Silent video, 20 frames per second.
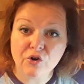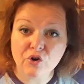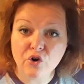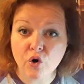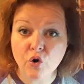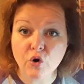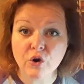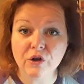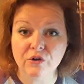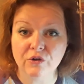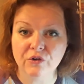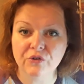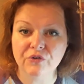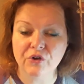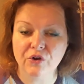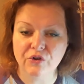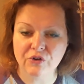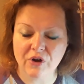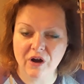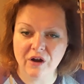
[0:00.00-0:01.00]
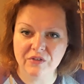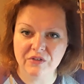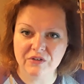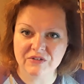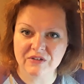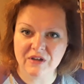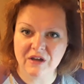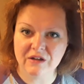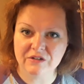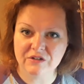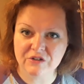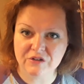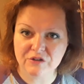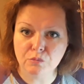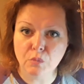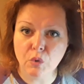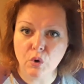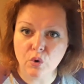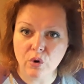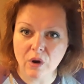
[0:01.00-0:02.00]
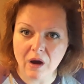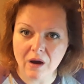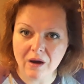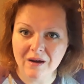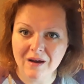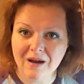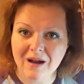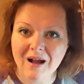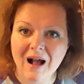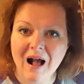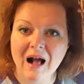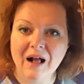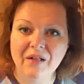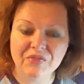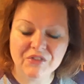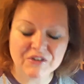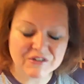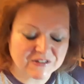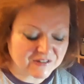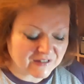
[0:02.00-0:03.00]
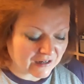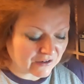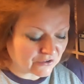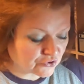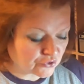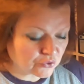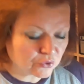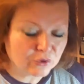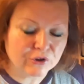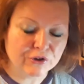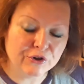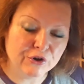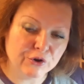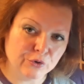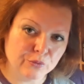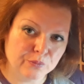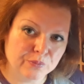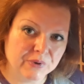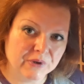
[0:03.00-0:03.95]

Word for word: coils on either side smaller and the central loop